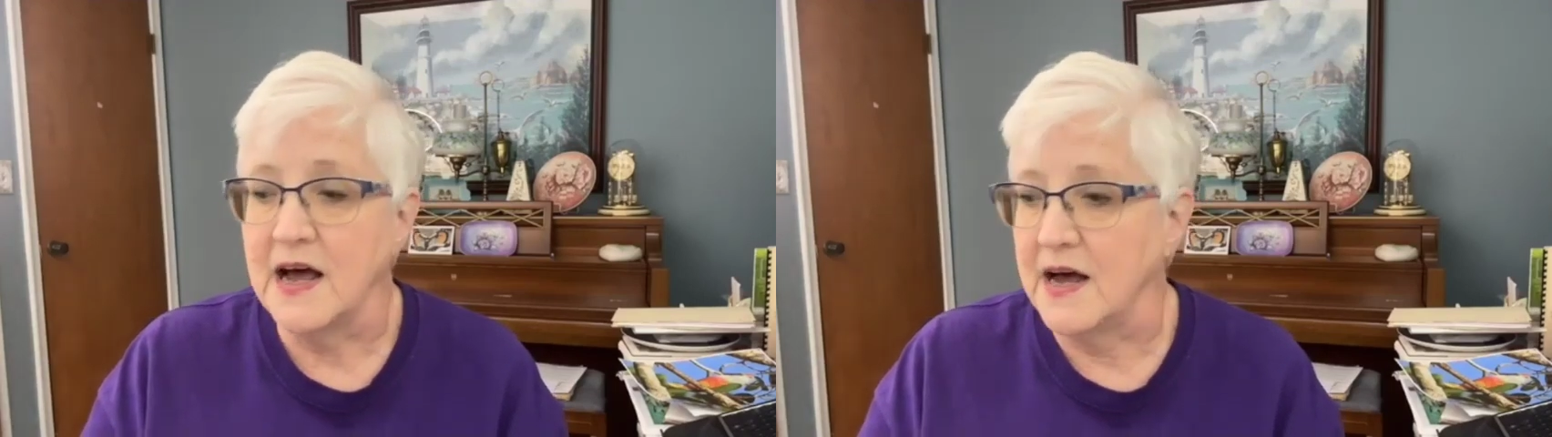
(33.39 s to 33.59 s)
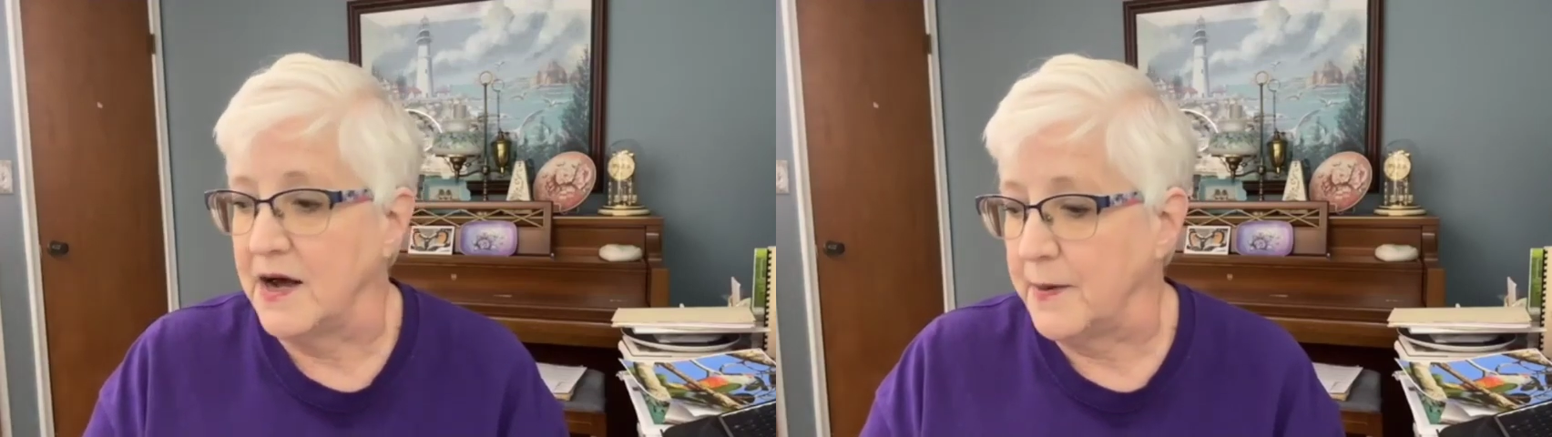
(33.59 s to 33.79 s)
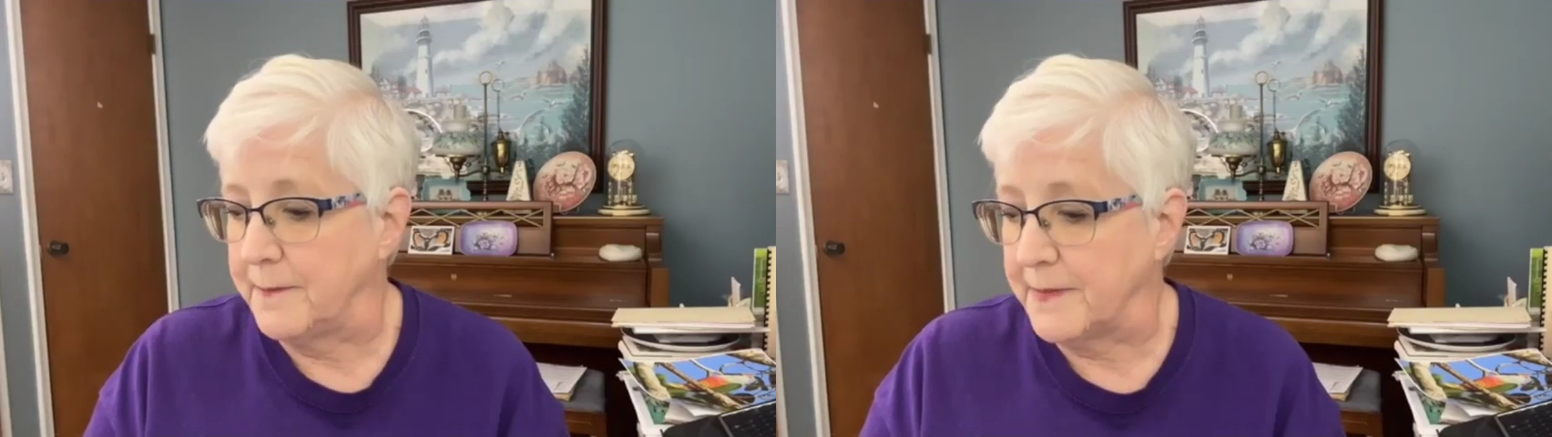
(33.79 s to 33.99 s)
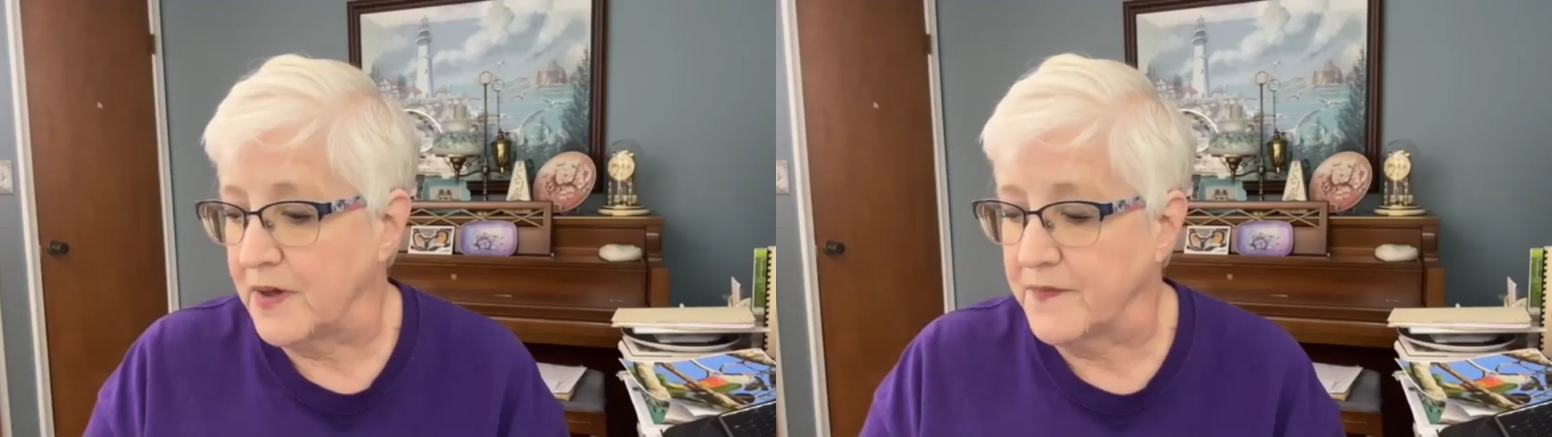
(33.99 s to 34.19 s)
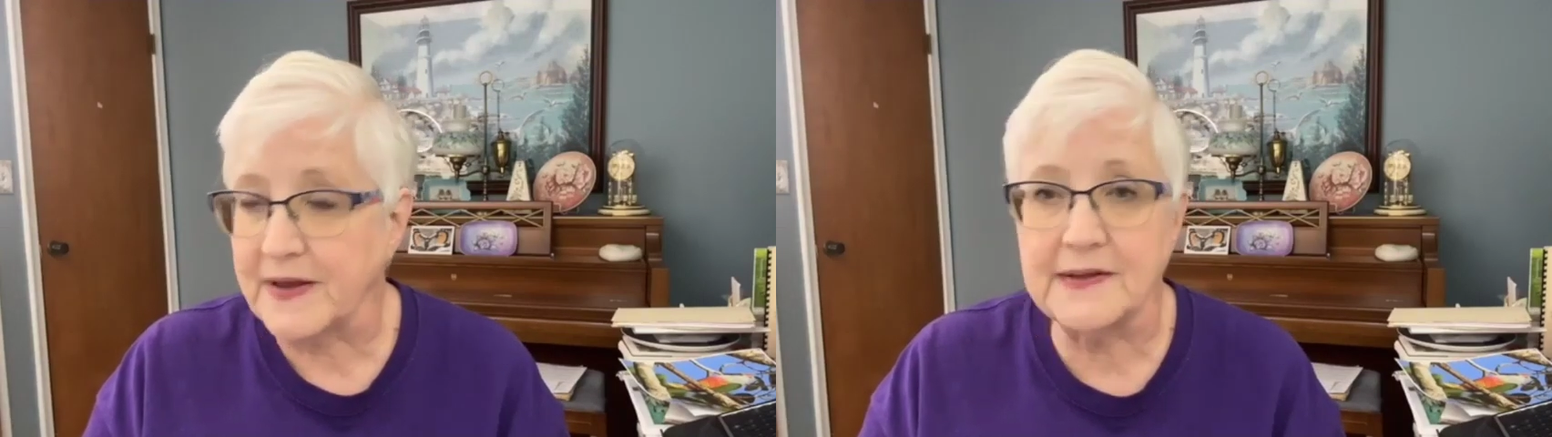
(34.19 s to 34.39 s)

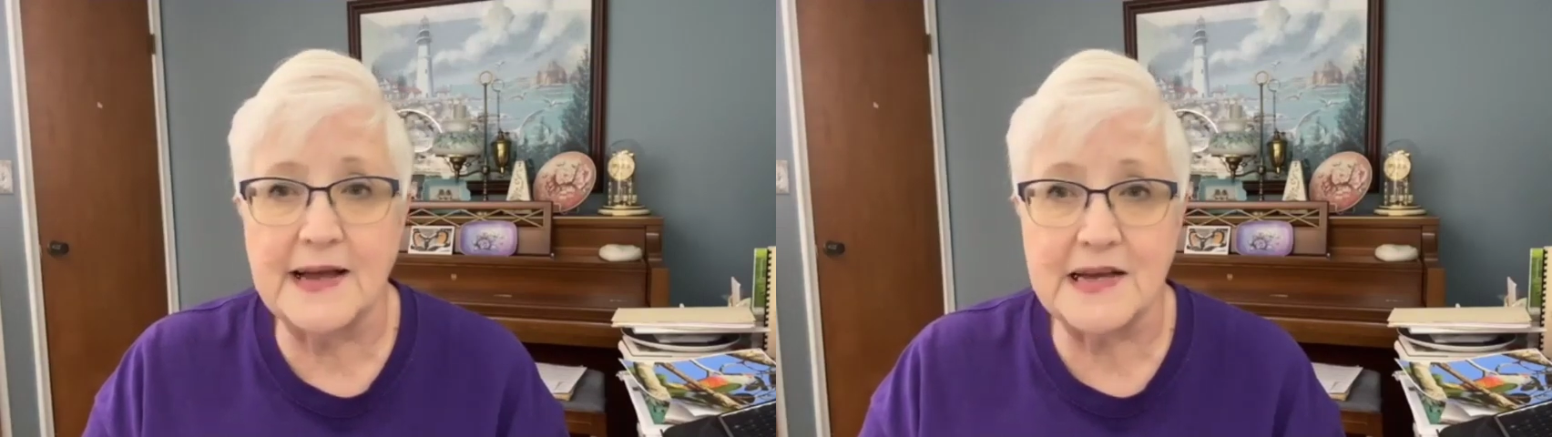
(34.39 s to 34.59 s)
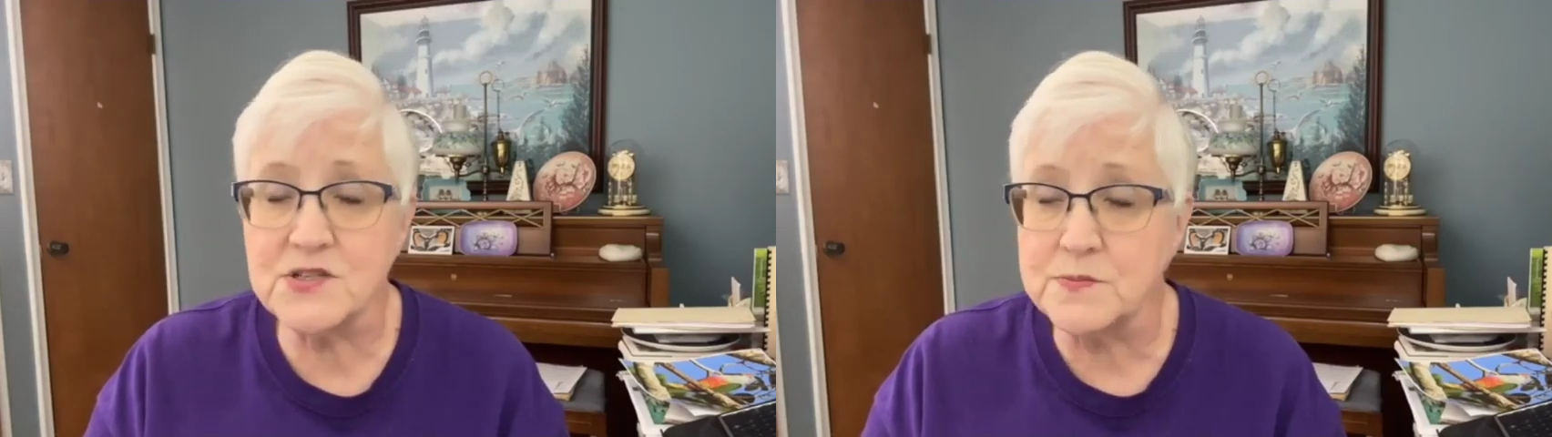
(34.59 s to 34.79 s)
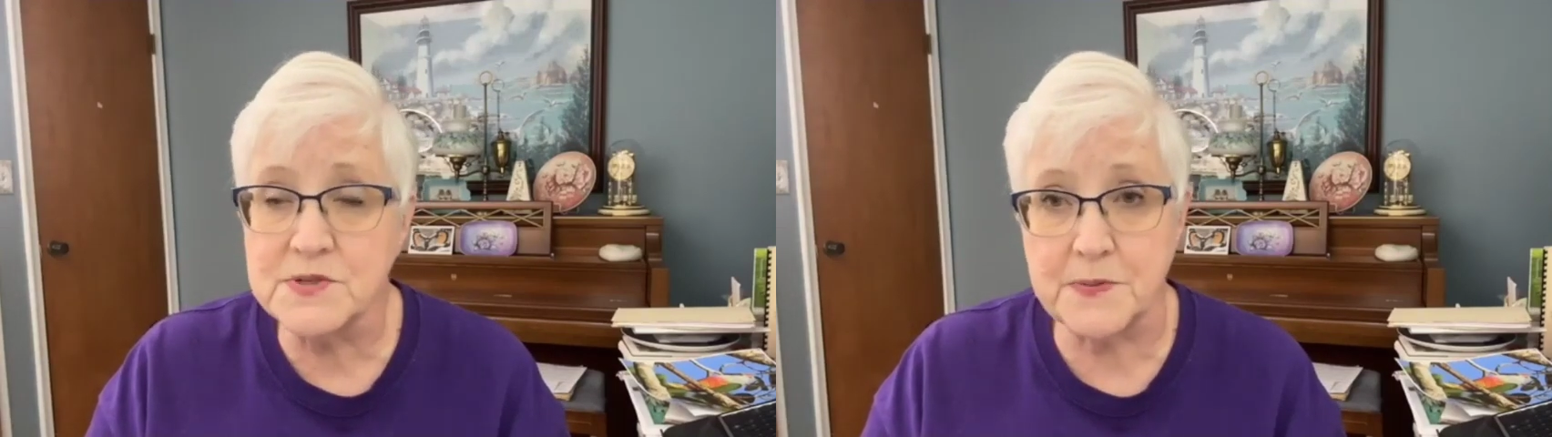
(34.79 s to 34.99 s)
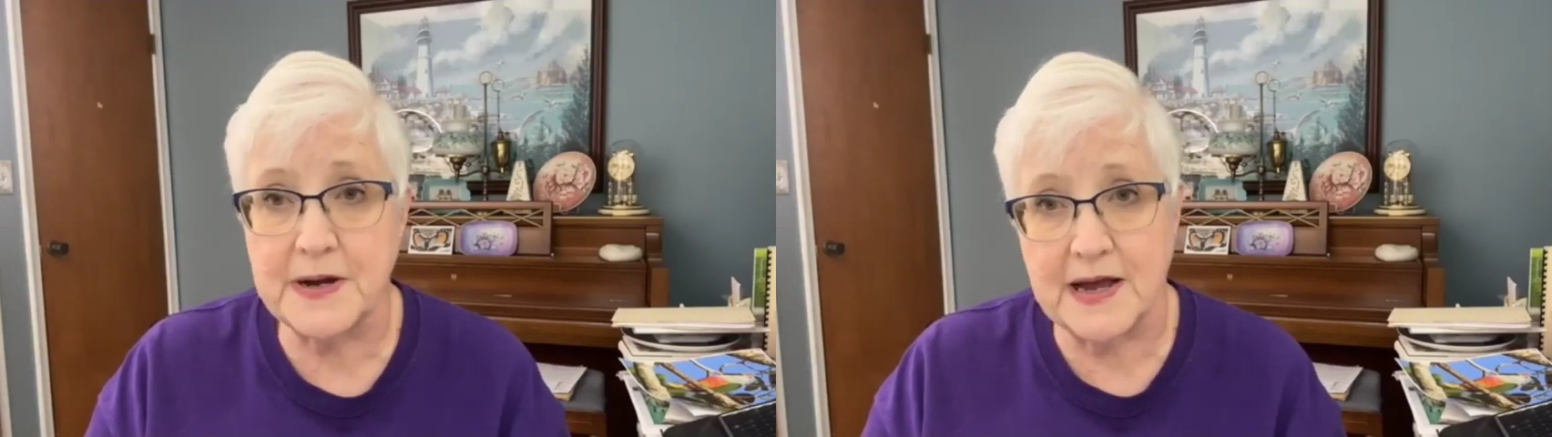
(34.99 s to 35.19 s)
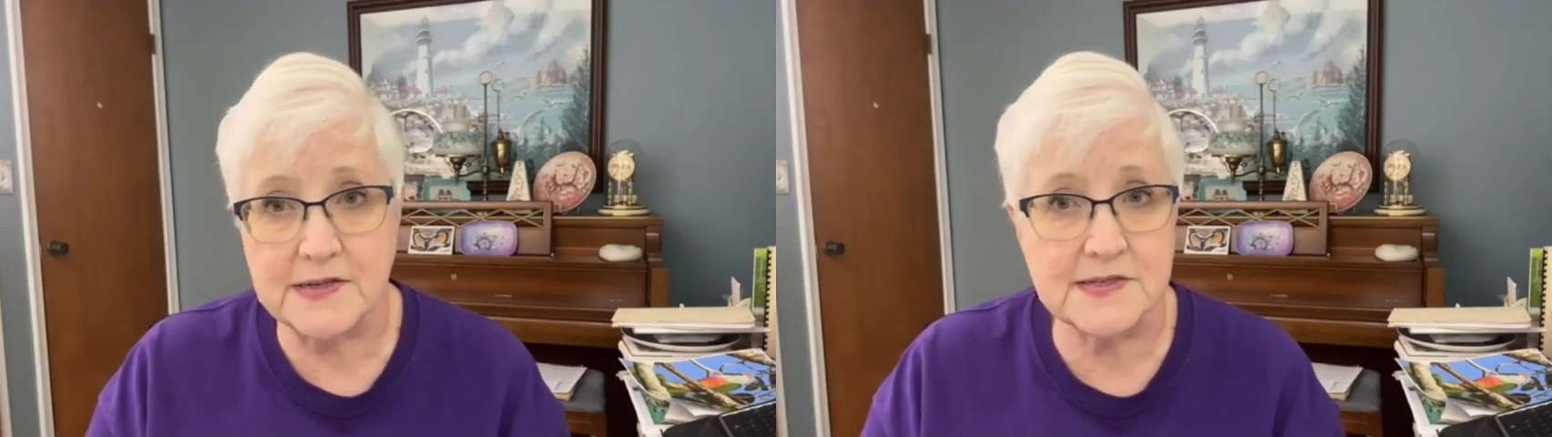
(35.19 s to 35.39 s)
Um, the classrooms
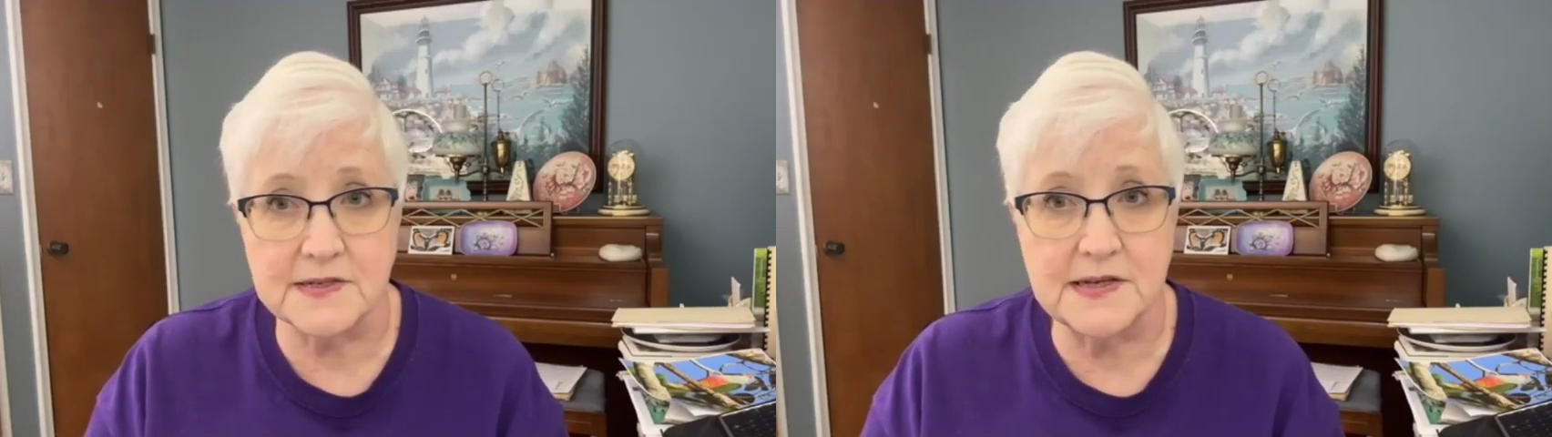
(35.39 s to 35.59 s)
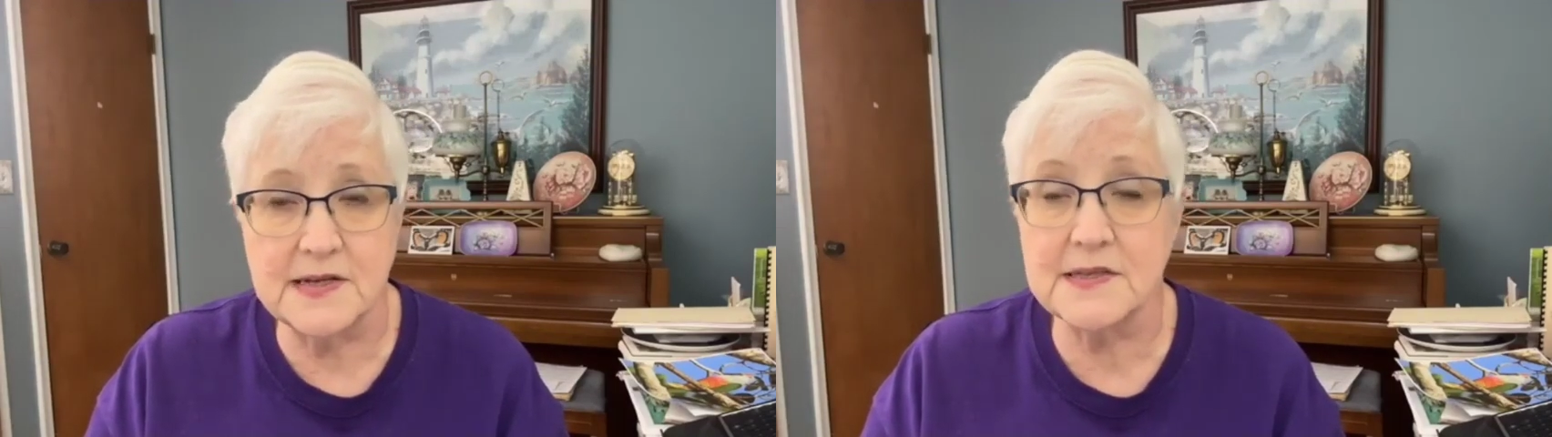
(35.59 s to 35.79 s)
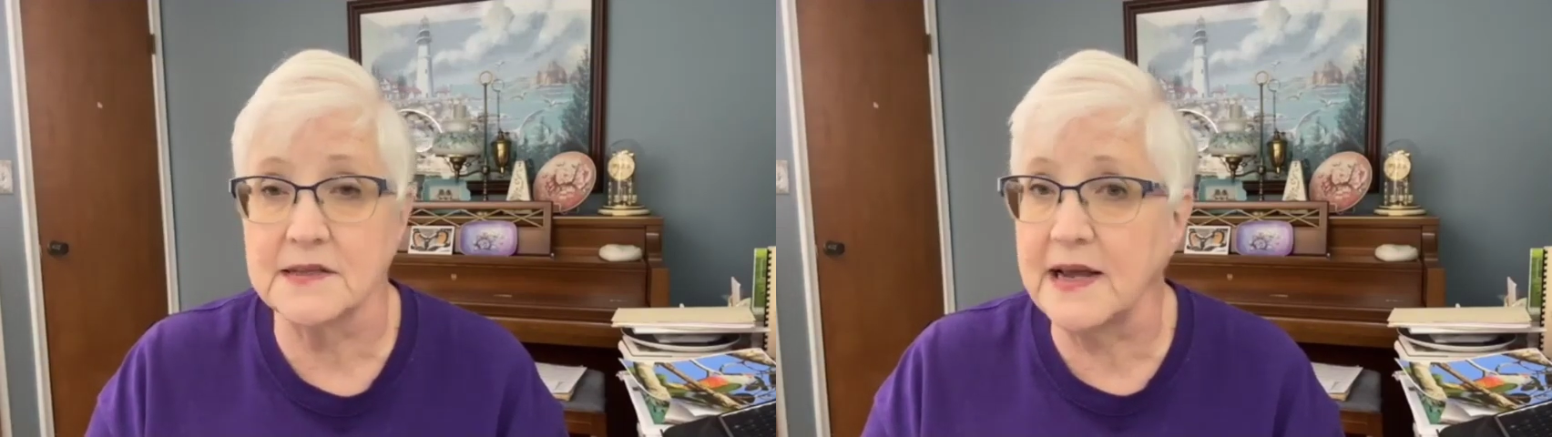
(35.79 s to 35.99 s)
were excellent.